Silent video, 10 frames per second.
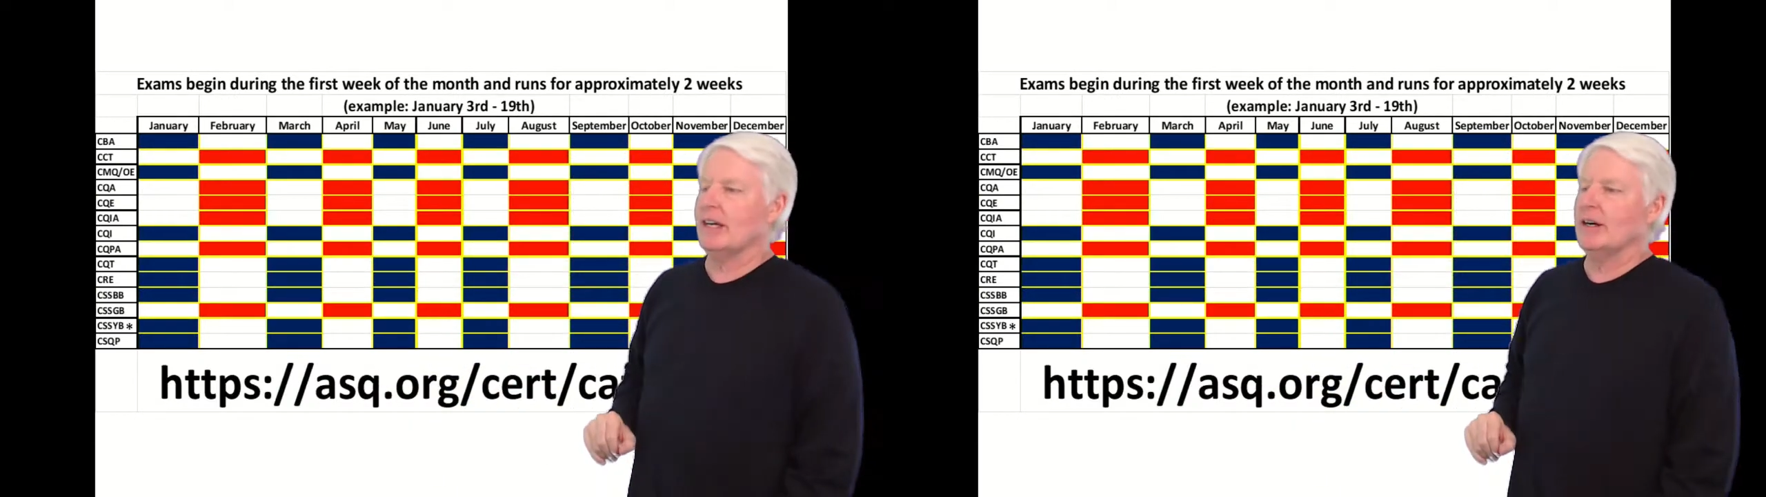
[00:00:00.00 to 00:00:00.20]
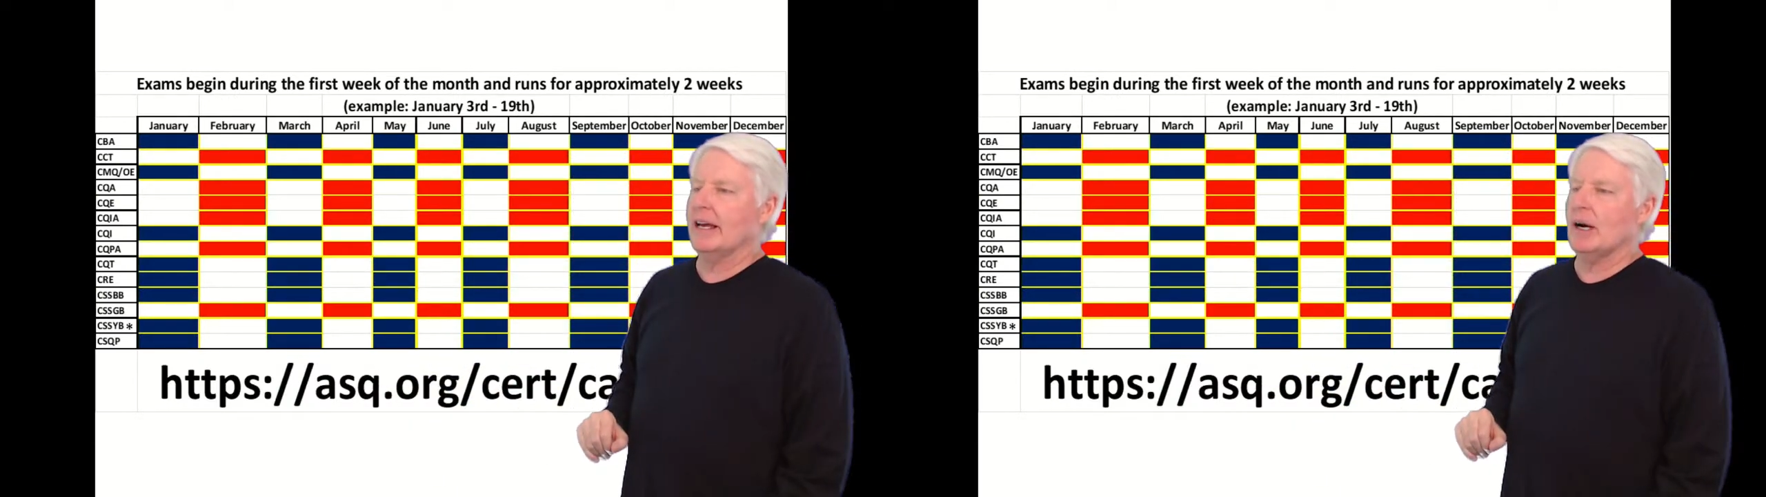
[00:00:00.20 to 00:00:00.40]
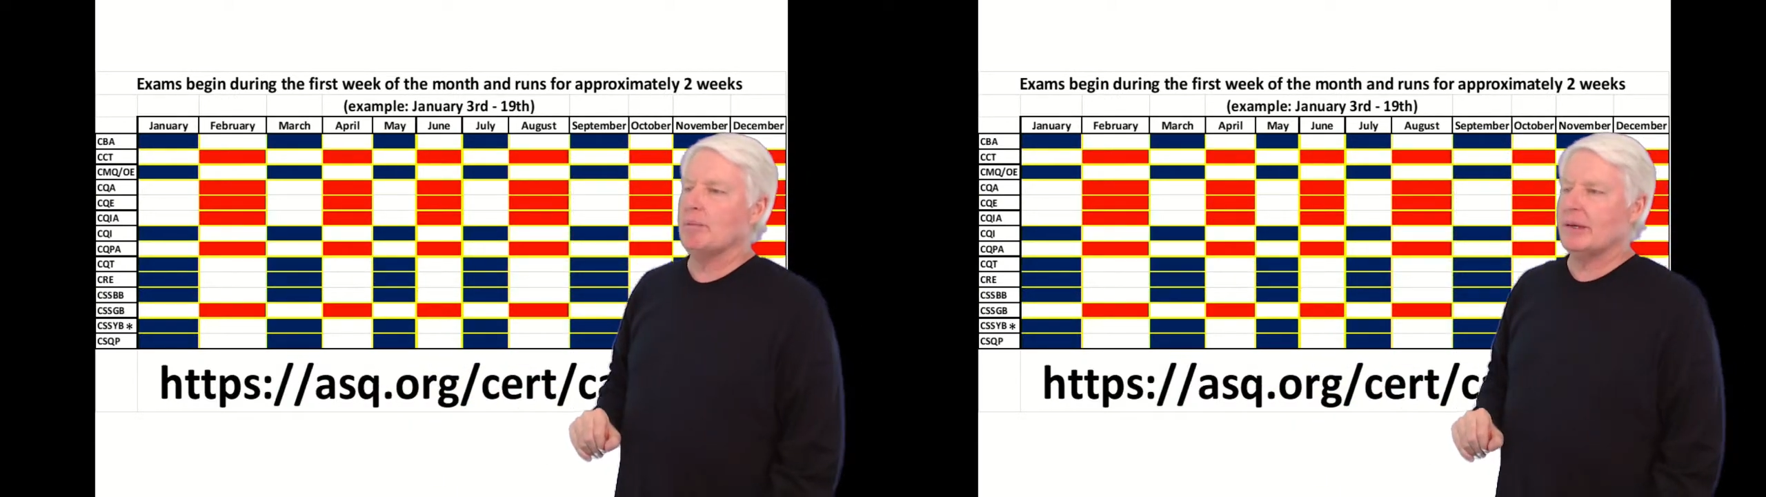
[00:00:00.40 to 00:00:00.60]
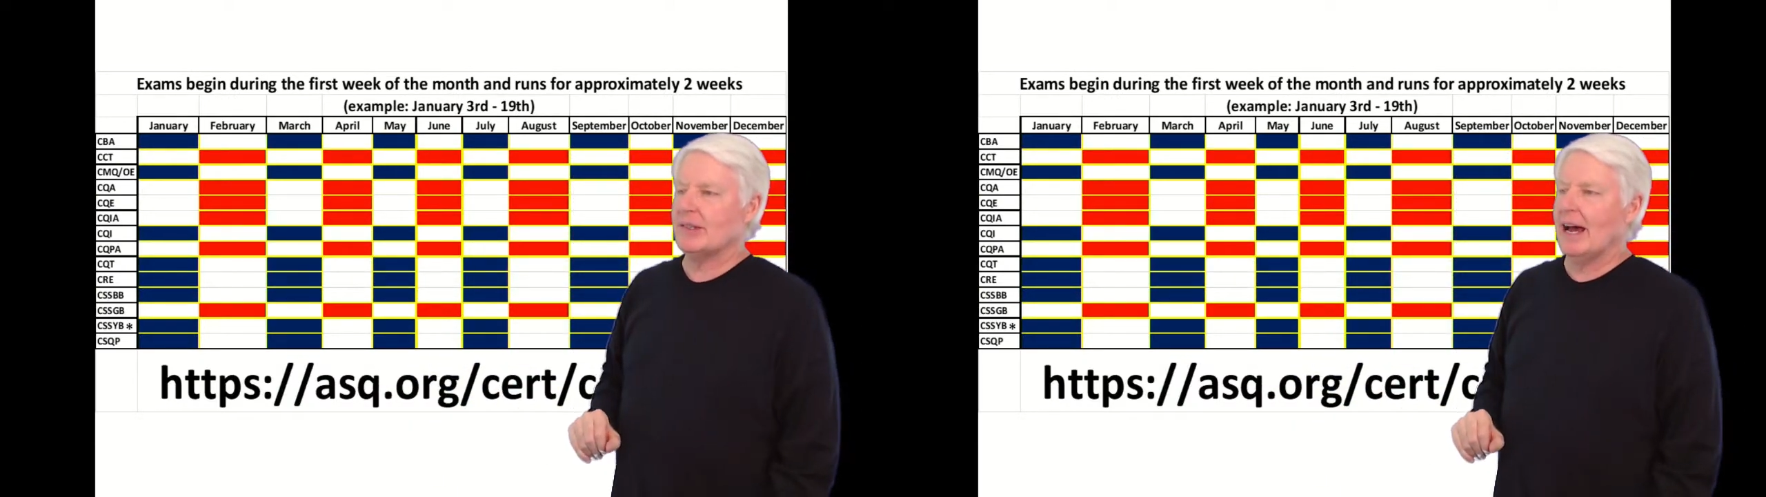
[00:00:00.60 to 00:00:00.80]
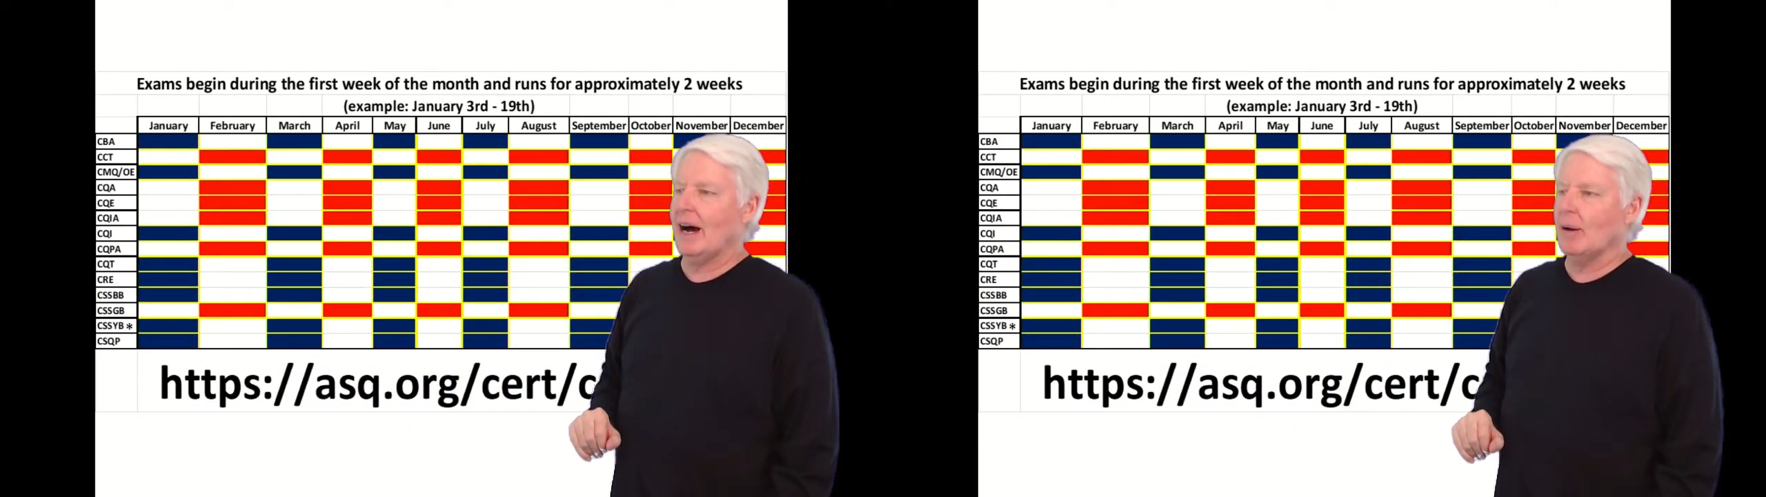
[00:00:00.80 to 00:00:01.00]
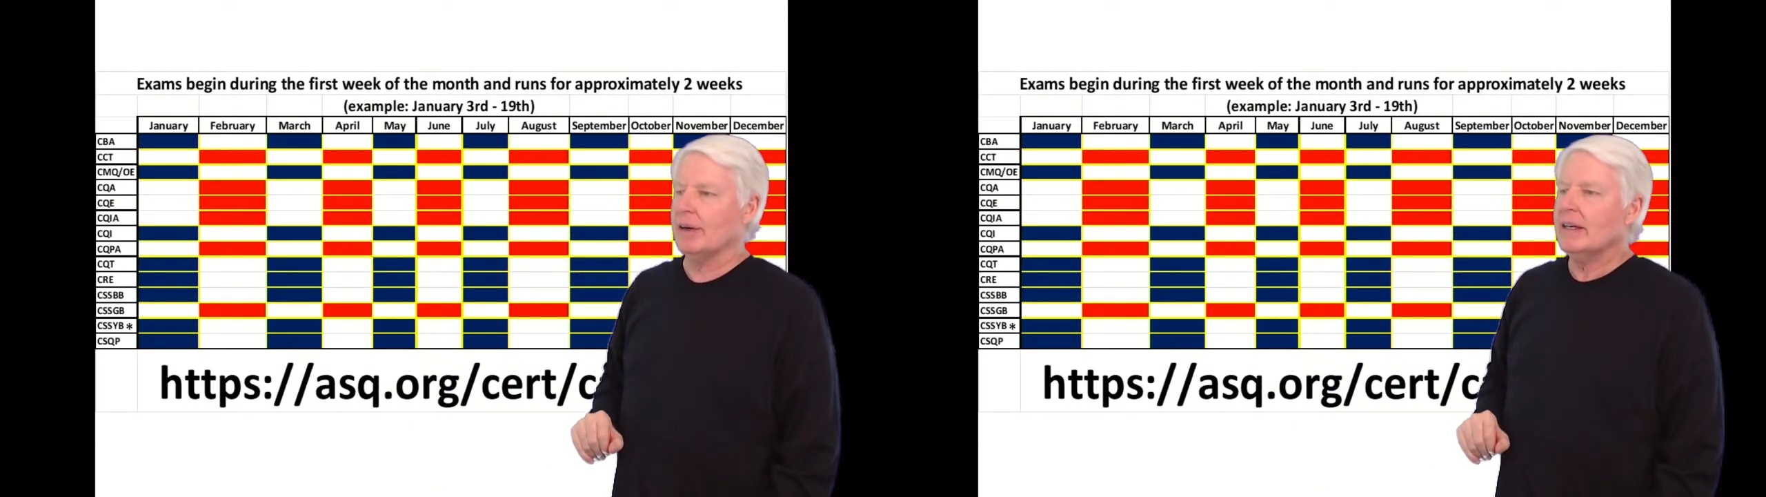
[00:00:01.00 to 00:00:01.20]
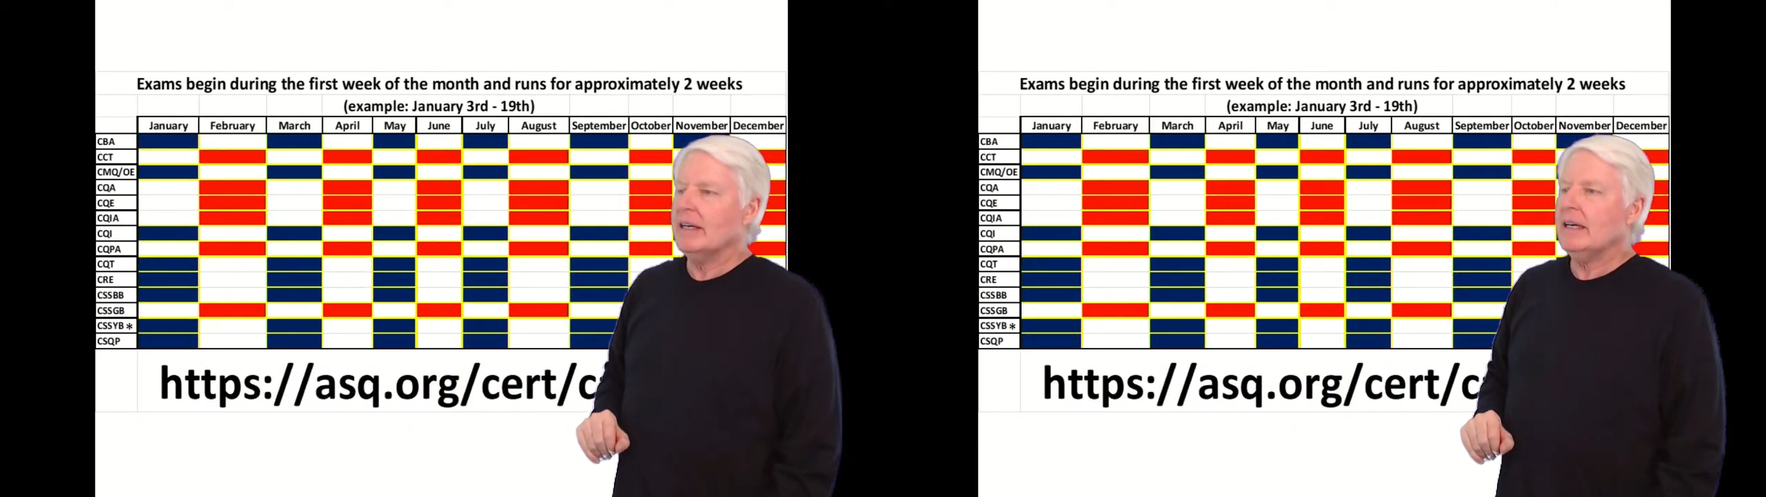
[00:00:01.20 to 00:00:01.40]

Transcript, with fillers: here to help us out,